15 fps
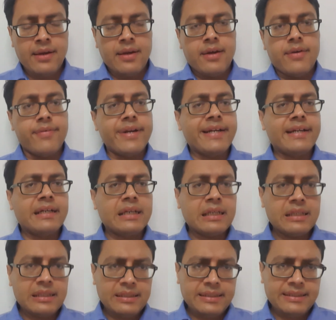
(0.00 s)

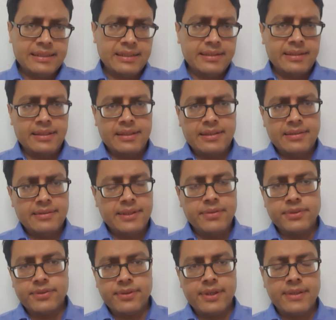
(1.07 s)
Riedel. These are the
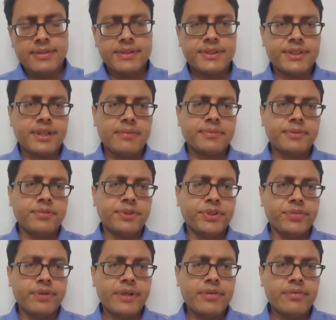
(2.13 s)
usual stuffs which
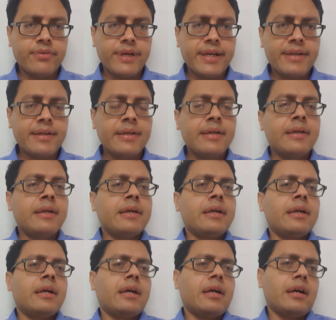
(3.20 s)
you need to read.
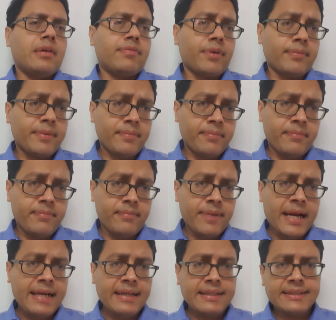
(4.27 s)
Uh, from the
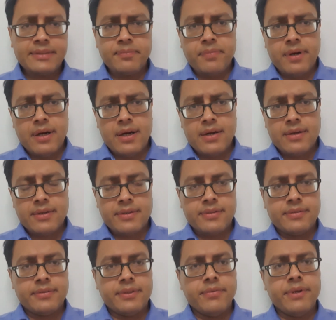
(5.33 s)
malignancy part,
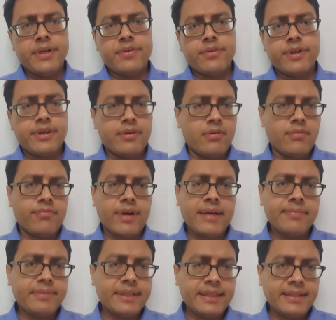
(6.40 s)
you need to read about
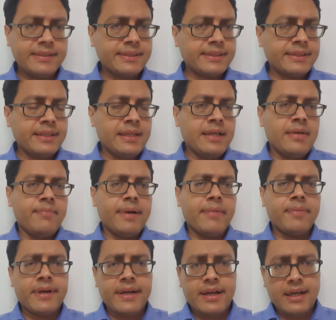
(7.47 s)
five things:
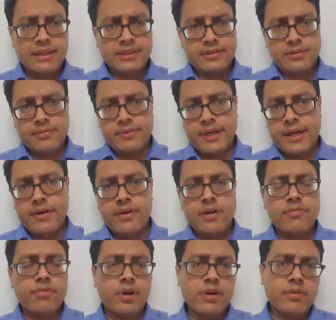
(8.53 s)
papillary carcinoma
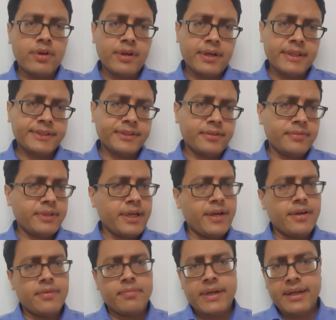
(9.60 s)
thyroid, follicular carcinoma
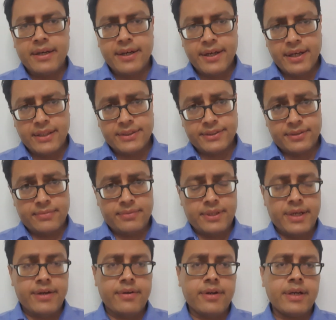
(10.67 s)
thyroid, medullary carcinoma
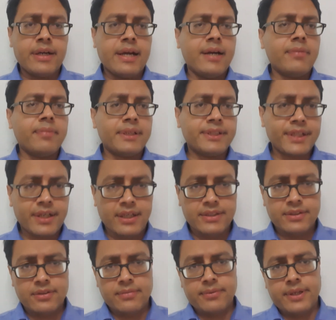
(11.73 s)
thyroid, anaplastic
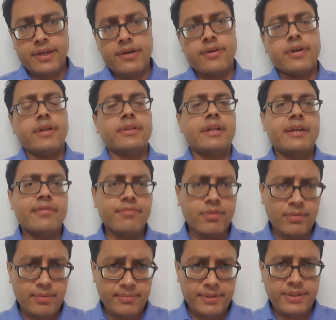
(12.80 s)
carcinoma thyroid, and the
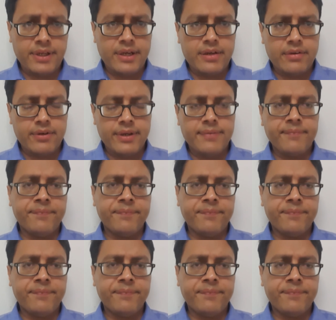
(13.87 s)
lymphoma of the thyroid.